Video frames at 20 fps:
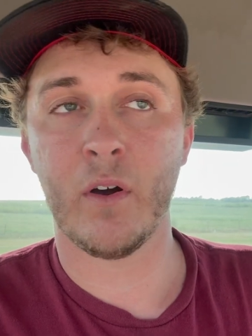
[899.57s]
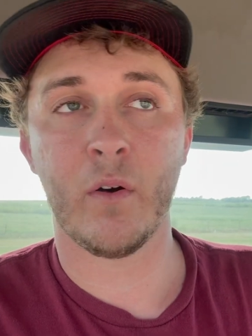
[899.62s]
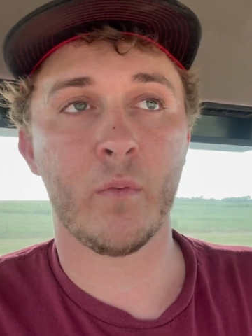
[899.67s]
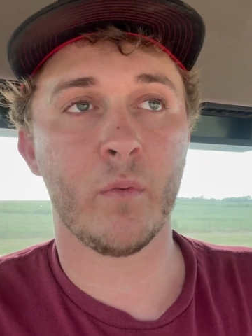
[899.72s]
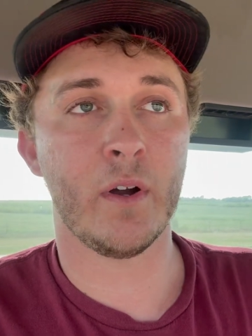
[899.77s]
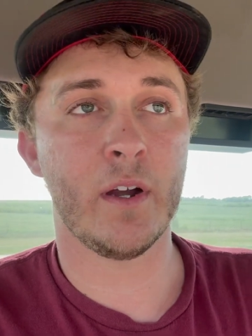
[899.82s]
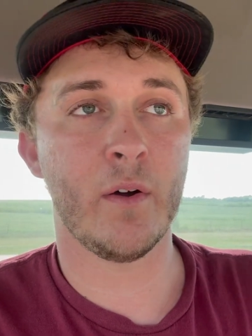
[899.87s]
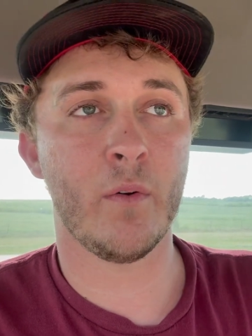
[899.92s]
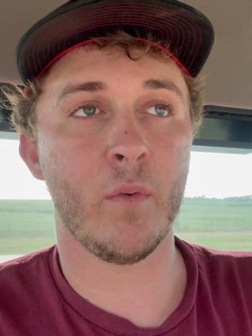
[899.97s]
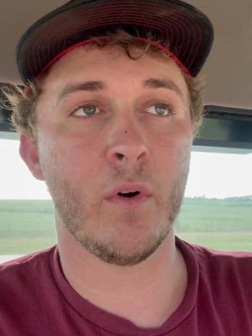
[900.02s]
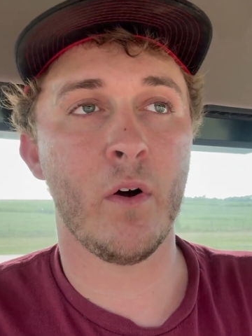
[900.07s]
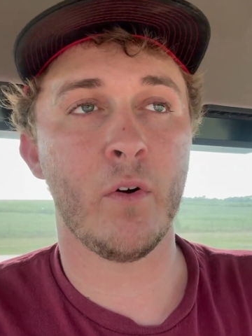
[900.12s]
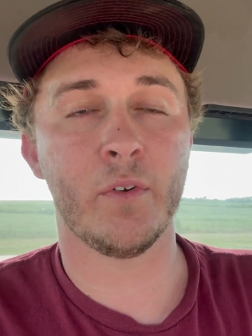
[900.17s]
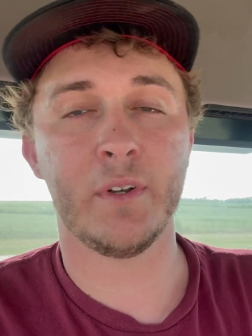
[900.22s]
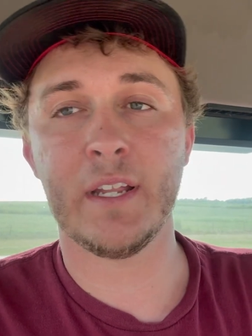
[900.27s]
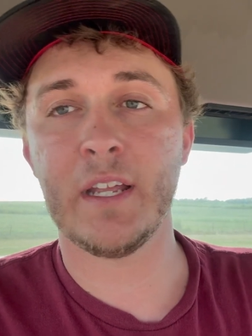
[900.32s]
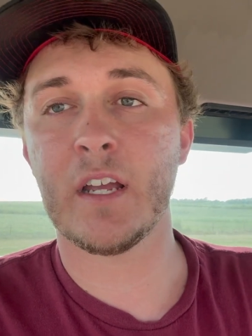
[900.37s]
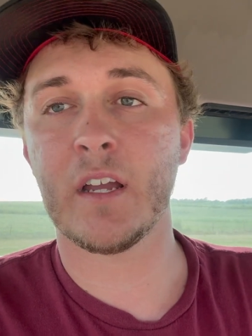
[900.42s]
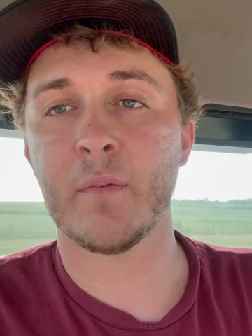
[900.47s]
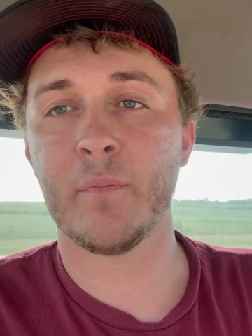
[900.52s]
where it won't
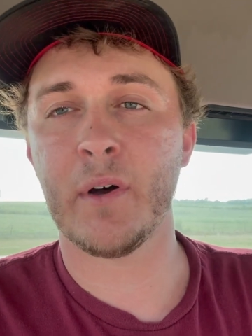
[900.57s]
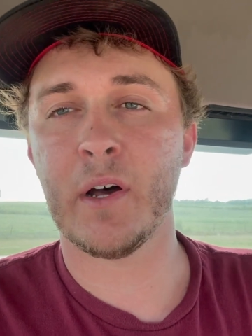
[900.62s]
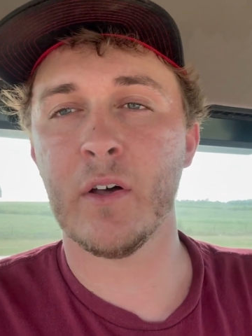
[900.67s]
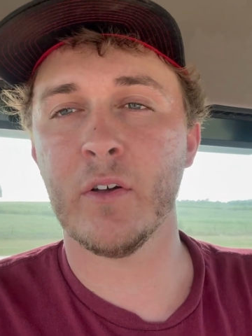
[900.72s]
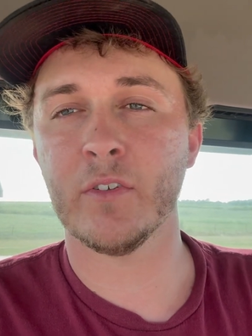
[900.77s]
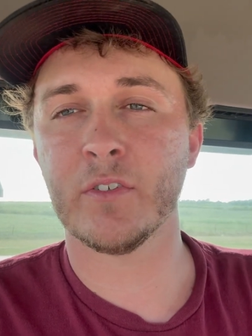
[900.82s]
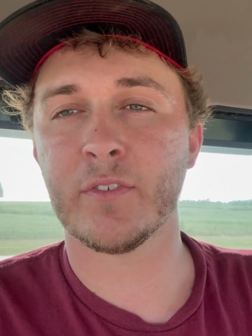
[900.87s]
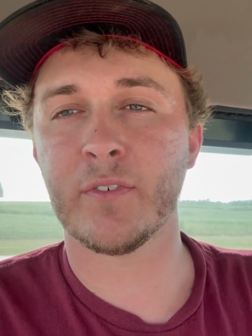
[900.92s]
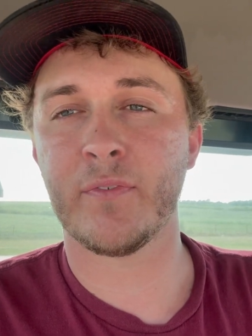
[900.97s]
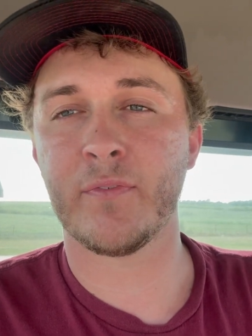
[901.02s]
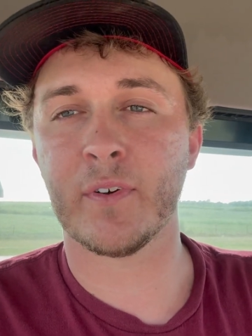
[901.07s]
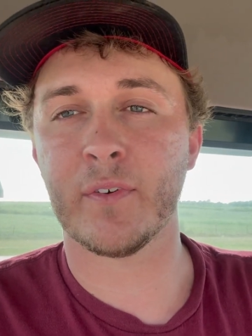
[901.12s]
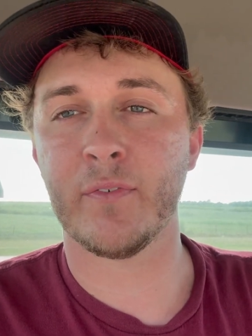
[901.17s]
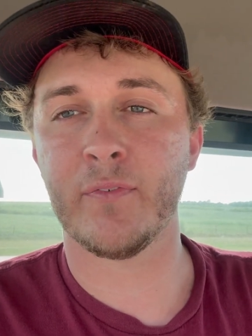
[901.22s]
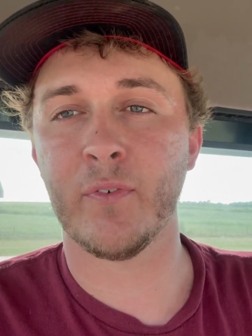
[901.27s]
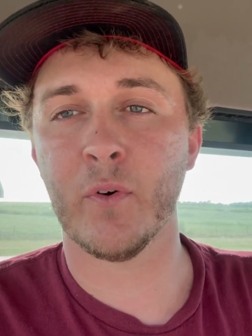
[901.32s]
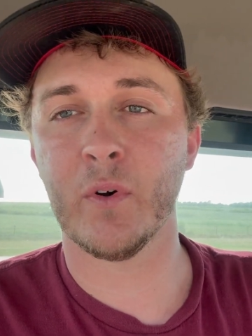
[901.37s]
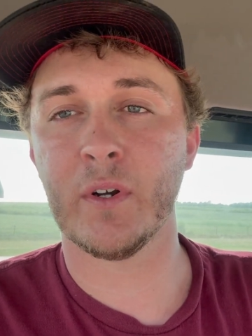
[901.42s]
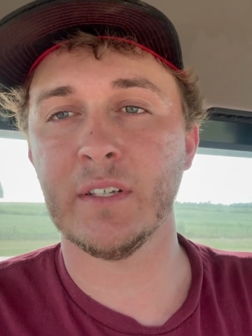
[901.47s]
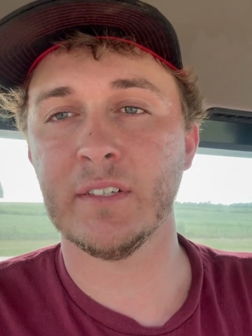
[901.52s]
decompose for
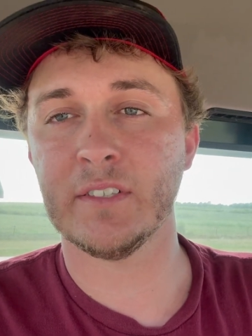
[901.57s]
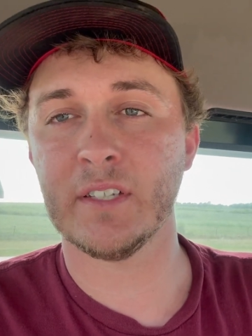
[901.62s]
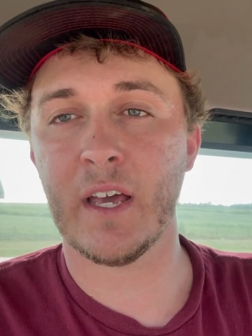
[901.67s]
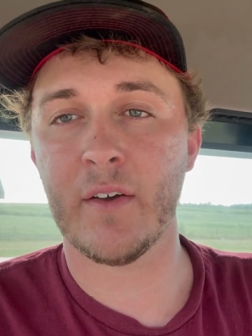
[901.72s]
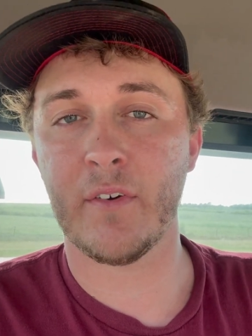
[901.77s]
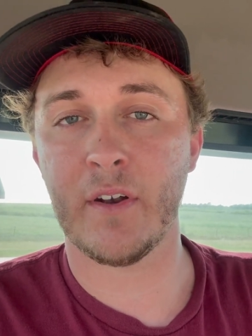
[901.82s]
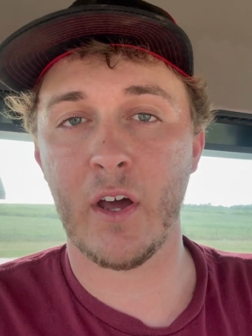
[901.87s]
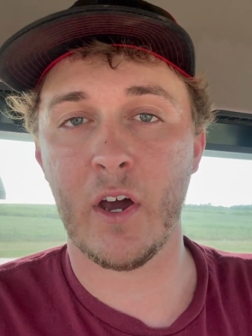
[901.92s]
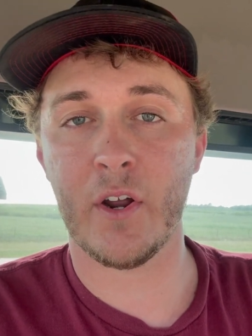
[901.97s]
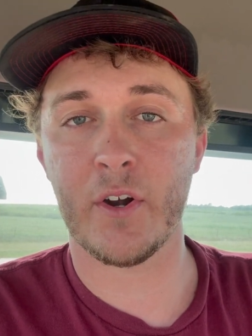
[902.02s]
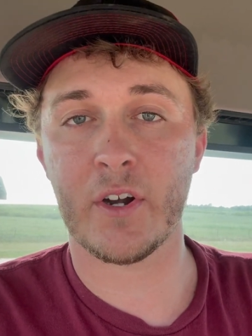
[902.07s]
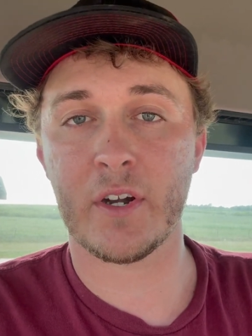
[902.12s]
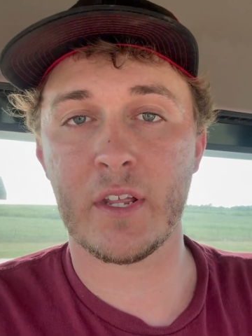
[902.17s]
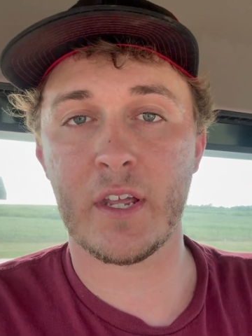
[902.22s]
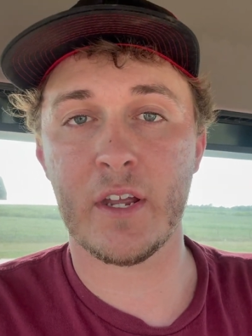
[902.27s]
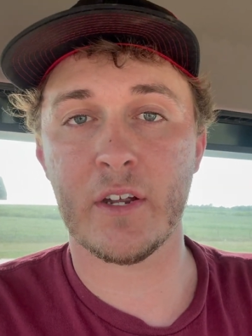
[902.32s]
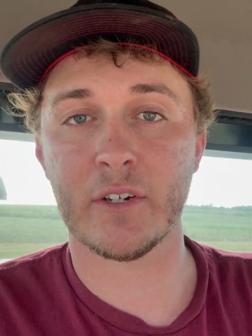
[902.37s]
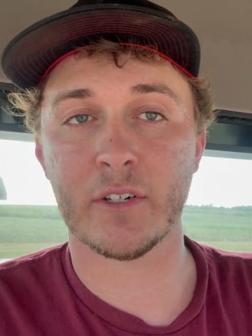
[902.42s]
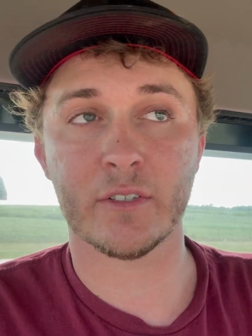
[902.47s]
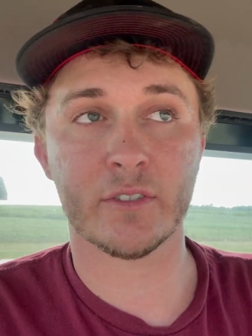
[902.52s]
4,700
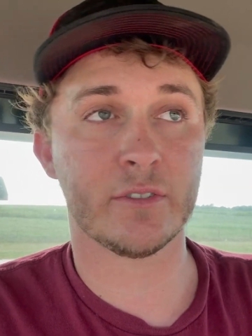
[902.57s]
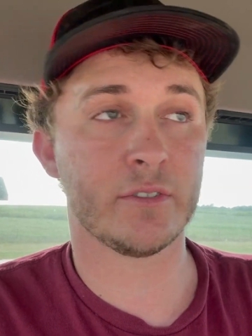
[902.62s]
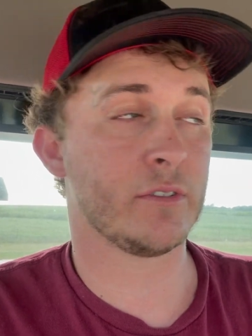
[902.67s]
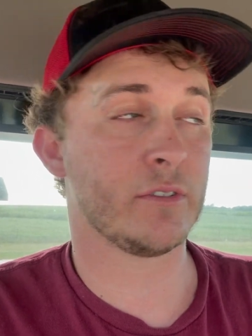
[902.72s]
years.